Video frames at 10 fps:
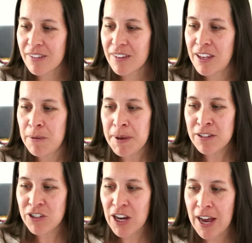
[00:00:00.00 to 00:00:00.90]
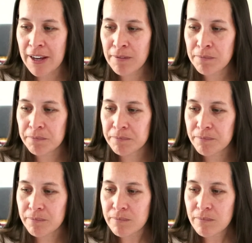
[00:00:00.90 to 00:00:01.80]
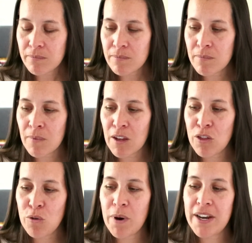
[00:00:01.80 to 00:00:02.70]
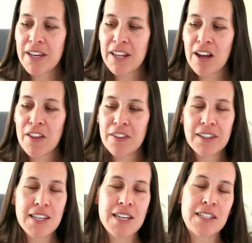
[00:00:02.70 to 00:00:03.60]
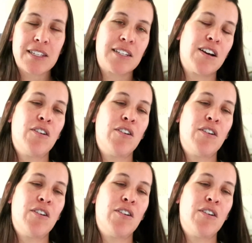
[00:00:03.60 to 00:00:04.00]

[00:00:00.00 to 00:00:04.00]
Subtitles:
Email Jai. The way to get on the list.